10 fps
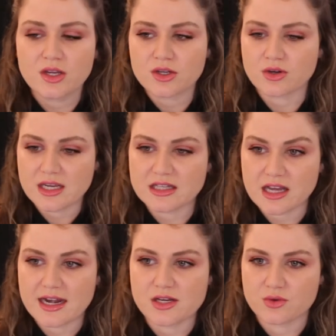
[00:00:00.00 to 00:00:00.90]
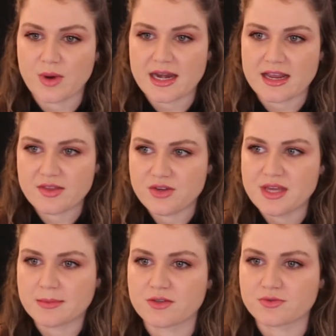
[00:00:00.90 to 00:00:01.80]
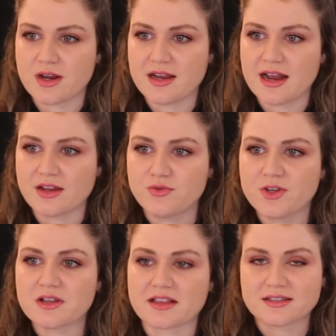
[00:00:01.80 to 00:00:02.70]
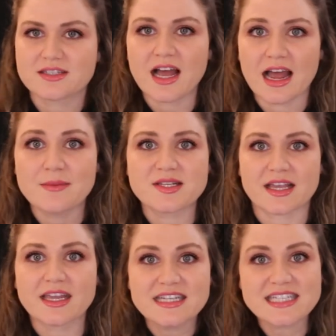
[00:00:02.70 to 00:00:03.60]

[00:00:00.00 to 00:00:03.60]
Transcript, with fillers: you're in line and you're waiting and then you get up to the front and you feel like the time is like